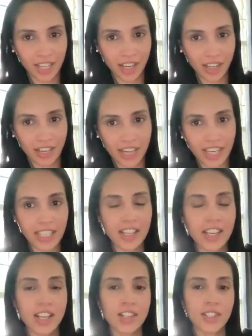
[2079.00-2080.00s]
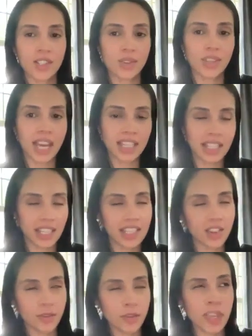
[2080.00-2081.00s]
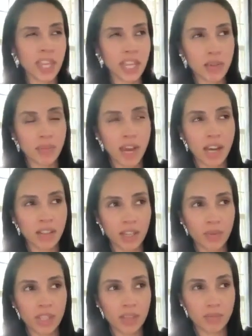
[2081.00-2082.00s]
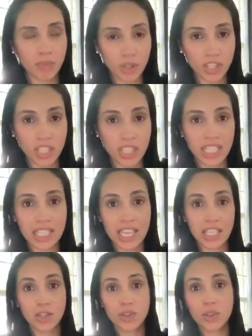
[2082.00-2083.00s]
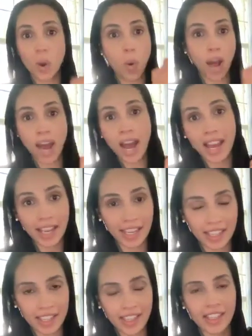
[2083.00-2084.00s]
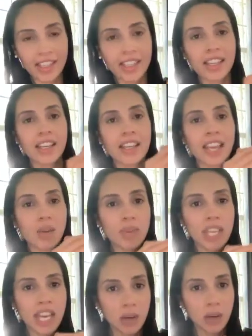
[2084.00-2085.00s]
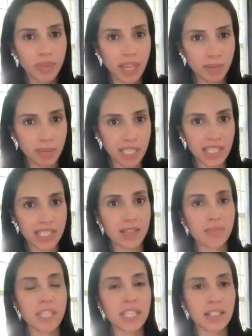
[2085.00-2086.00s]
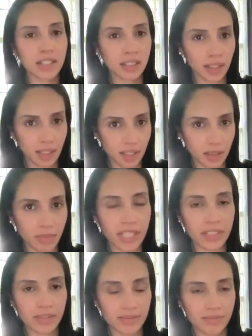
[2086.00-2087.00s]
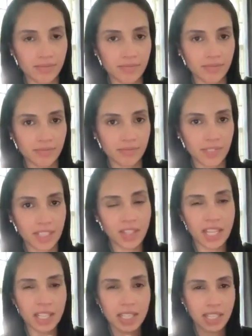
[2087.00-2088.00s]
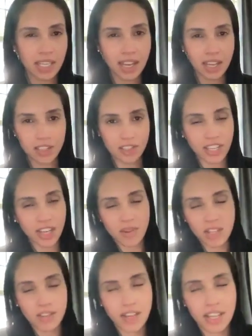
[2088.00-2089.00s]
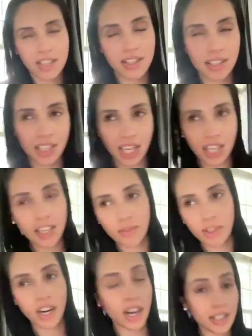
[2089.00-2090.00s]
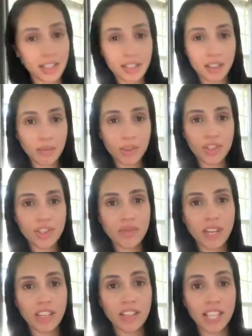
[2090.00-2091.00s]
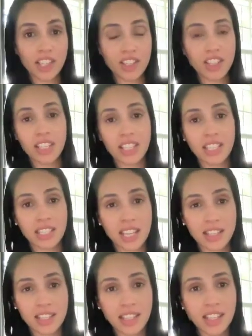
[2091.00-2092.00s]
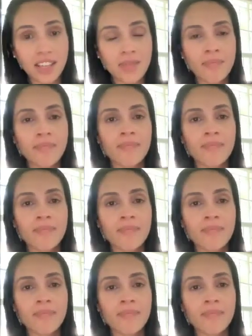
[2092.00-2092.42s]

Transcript: All right. So that's like, so if you think about like with emotions, let's say it's so high, can we help them dim it a little bit? So that's the analogy I want you guys to take in regards to emotional regulation and the intensity.